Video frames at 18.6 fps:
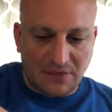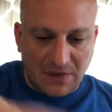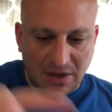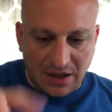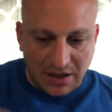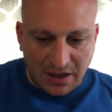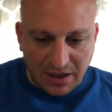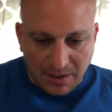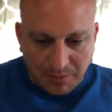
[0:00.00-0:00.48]

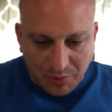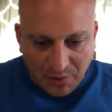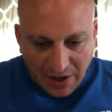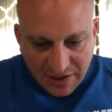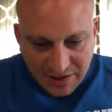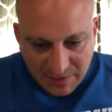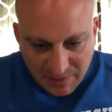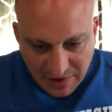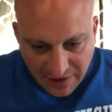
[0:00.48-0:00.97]

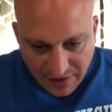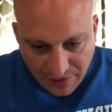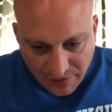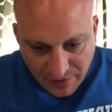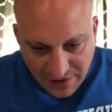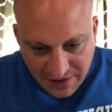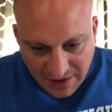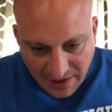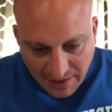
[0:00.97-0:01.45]
approximately
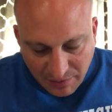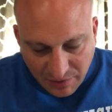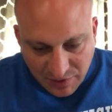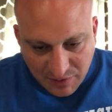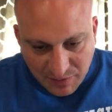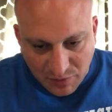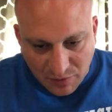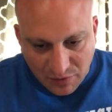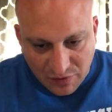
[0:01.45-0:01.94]
3
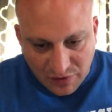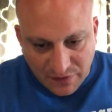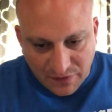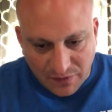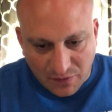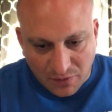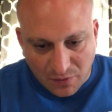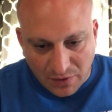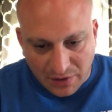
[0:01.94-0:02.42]
tablespoons
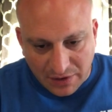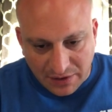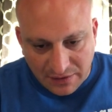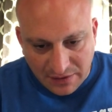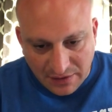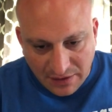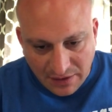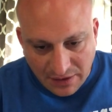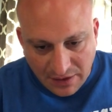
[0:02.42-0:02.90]
for
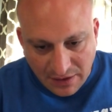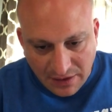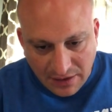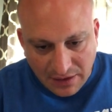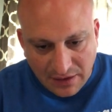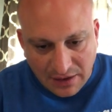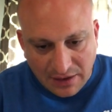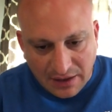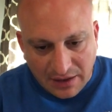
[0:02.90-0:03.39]

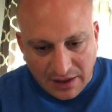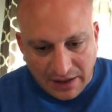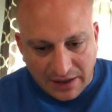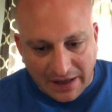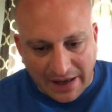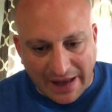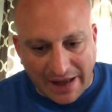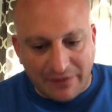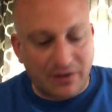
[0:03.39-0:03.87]

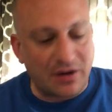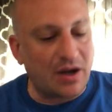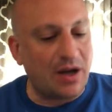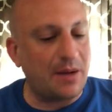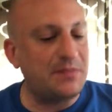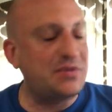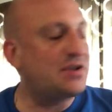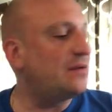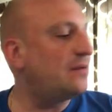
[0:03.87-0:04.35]
1.5
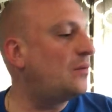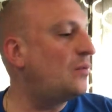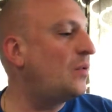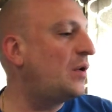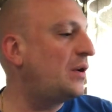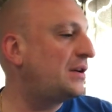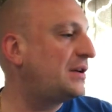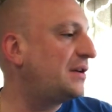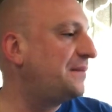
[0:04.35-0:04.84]
cups of
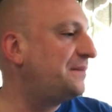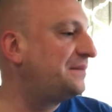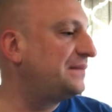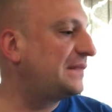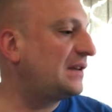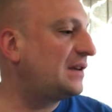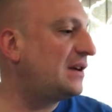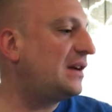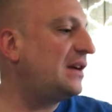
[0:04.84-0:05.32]
water.
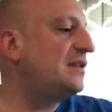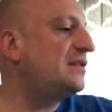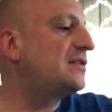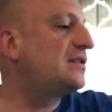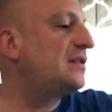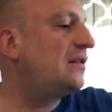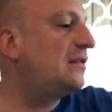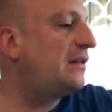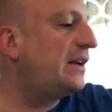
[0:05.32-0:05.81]
Okay,
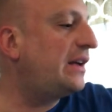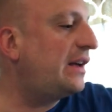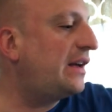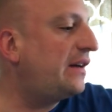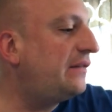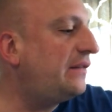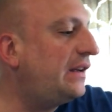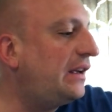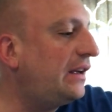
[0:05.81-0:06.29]
so I
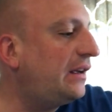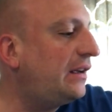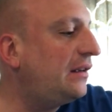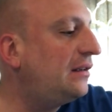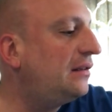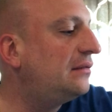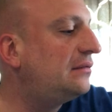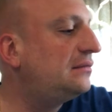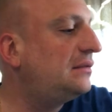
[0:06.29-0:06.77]
have a
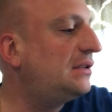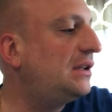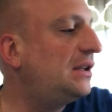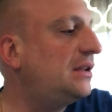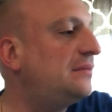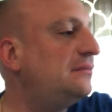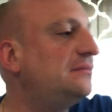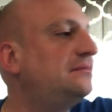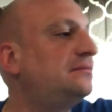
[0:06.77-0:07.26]

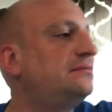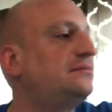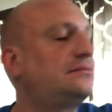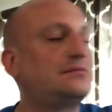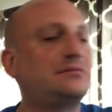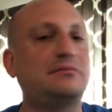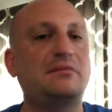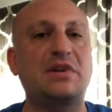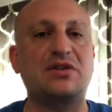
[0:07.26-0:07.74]

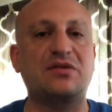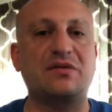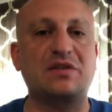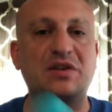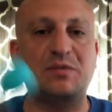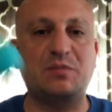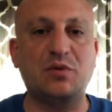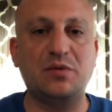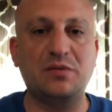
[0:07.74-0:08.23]
measuring
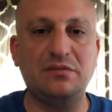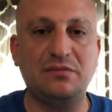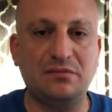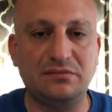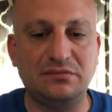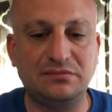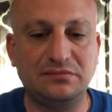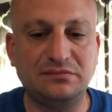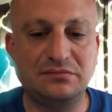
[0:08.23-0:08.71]
spoon,
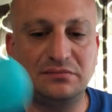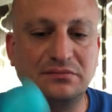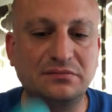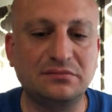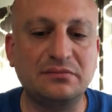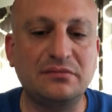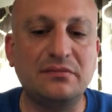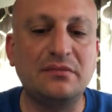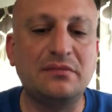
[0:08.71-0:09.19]

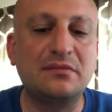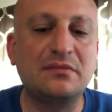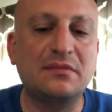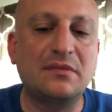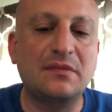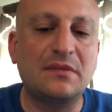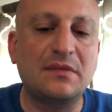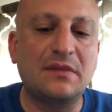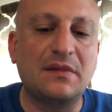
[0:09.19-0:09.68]

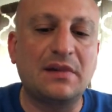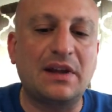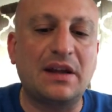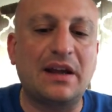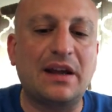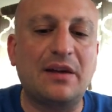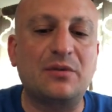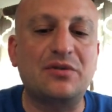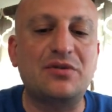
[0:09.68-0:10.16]

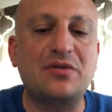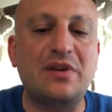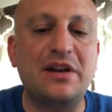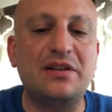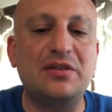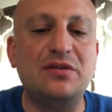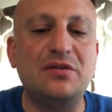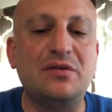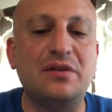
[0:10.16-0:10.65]
and we'll try
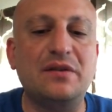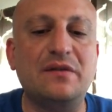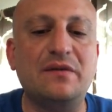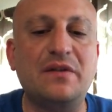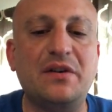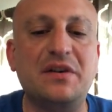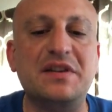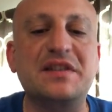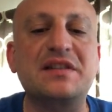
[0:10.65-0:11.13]
to do it in a
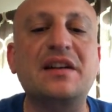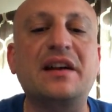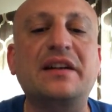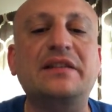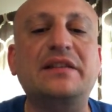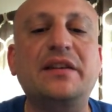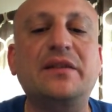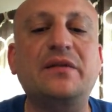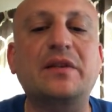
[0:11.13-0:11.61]
very
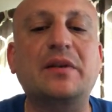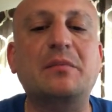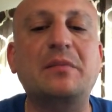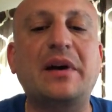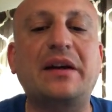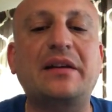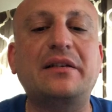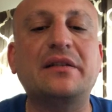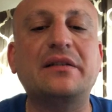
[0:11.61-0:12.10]
scientific
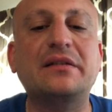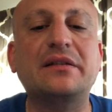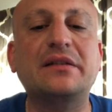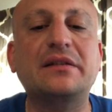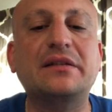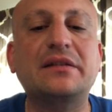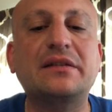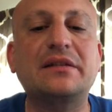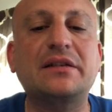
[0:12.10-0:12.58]
manner.
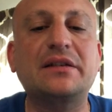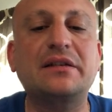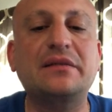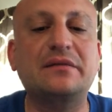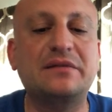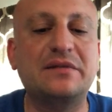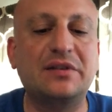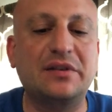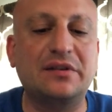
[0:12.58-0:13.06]
Okay,
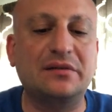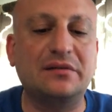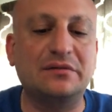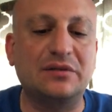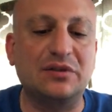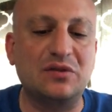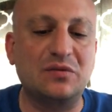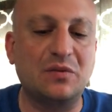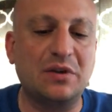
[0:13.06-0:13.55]
so
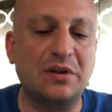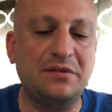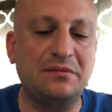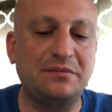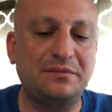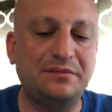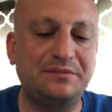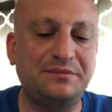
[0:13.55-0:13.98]
there's 1,